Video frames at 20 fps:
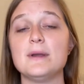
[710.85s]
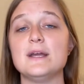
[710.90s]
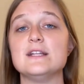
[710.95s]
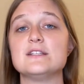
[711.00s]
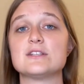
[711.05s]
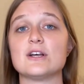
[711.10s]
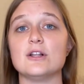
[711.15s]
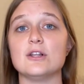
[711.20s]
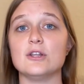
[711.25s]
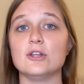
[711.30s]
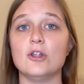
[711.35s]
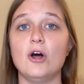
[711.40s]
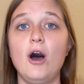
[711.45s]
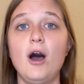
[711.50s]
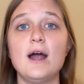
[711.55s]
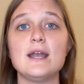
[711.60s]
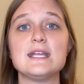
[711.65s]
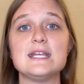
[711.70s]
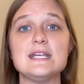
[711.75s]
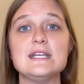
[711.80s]
it's a
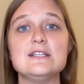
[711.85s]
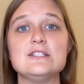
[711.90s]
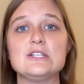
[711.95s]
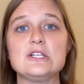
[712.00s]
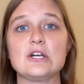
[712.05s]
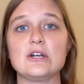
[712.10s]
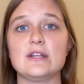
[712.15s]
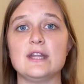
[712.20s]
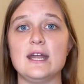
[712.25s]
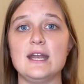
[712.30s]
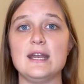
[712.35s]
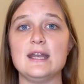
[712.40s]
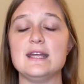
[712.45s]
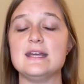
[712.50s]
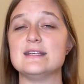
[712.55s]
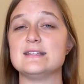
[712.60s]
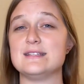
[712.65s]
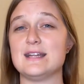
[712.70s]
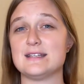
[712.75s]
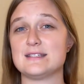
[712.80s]
lot easier than it
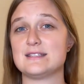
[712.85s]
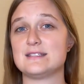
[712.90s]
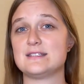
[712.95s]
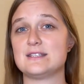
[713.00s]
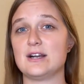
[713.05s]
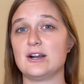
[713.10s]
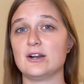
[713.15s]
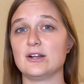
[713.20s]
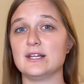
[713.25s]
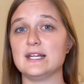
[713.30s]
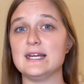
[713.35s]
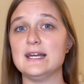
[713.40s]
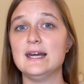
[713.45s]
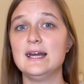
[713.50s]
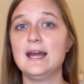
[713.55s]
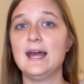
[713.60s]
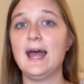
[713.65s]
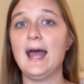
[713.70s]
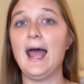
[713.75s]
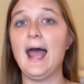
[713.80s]
is necessarily
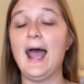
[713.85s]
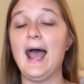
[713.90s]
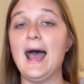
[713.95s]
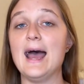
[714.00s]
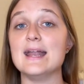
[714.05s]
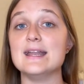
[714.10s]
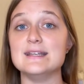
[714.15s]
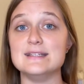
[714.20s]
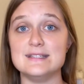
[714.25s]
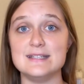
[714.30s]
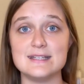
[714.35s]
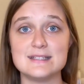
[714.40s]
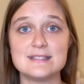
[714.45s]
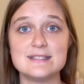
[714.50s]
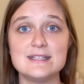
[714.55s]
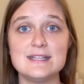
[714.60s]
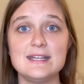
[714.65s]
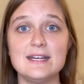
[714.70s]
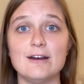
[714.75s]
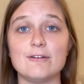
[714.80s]
at Disney.